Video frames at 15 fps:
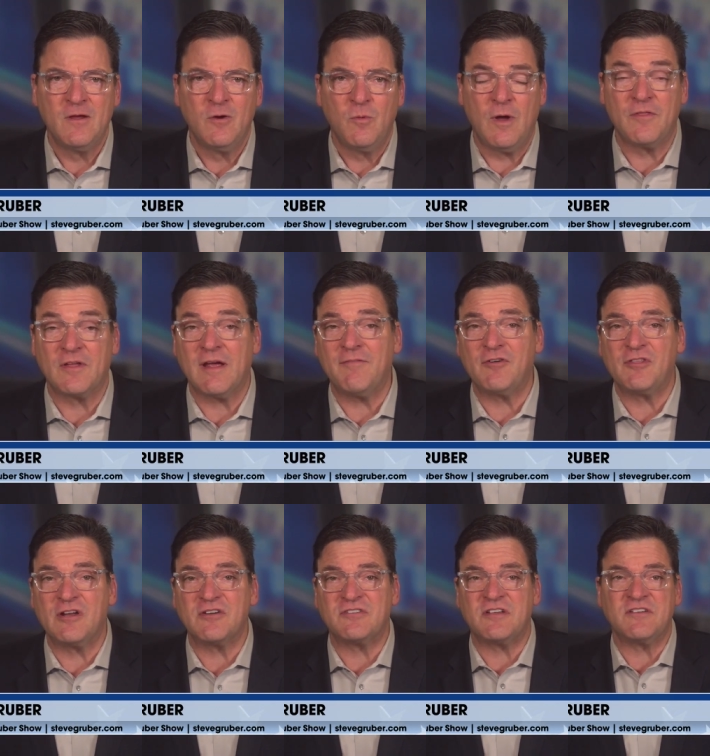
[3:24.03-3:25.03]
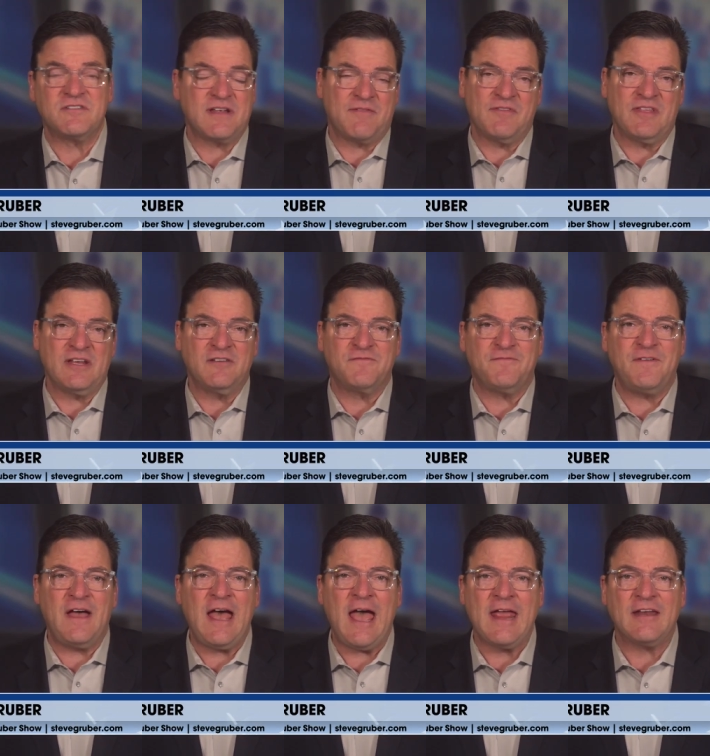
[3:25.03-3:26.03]
While the governor there says everything's
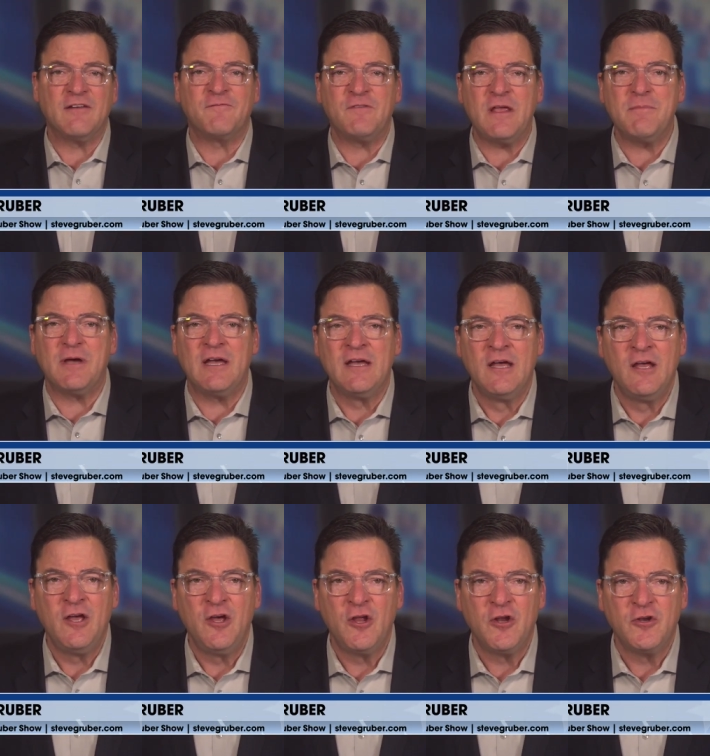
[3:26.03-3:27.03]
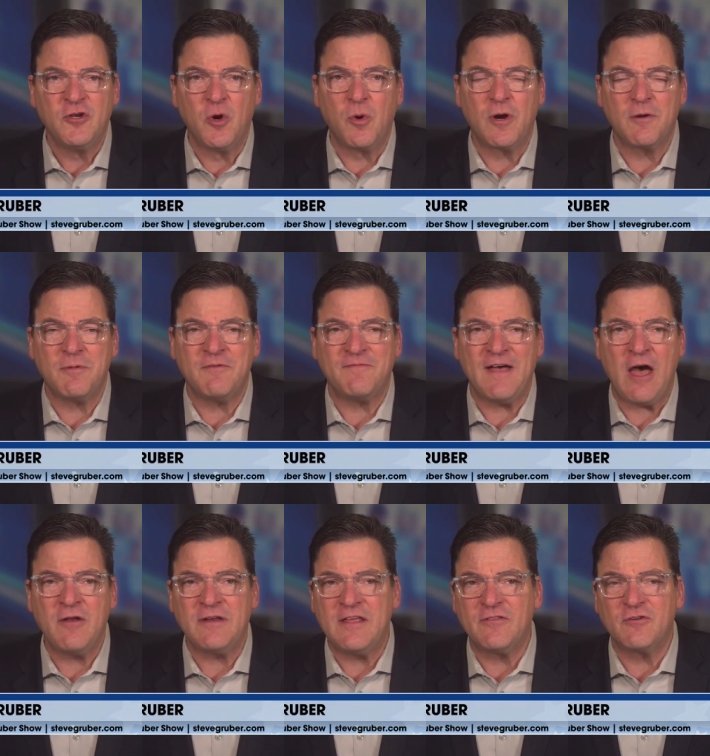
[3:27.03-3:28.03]
fine, and FEMA, nowhere to be found,
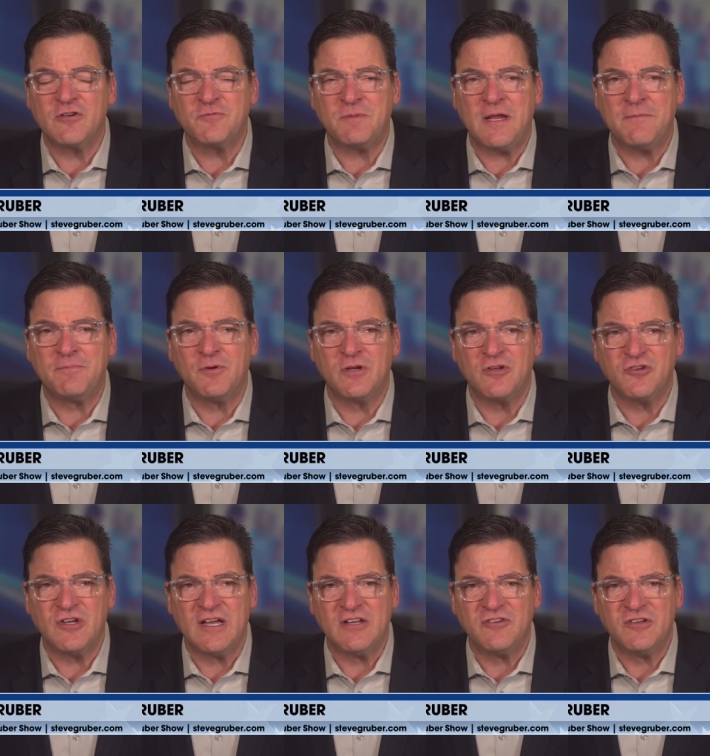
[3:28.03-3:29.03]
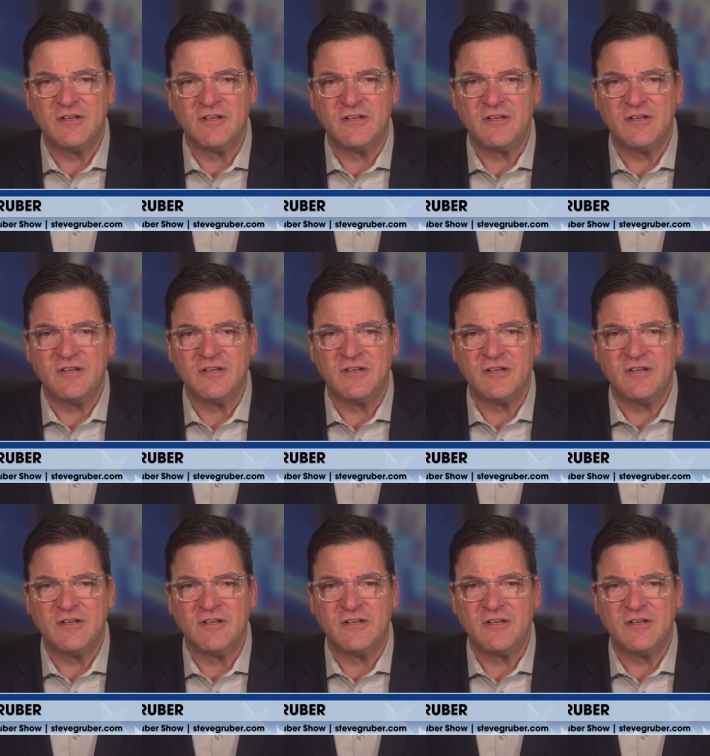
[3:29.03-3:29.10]
neither is Pete Buttigieg.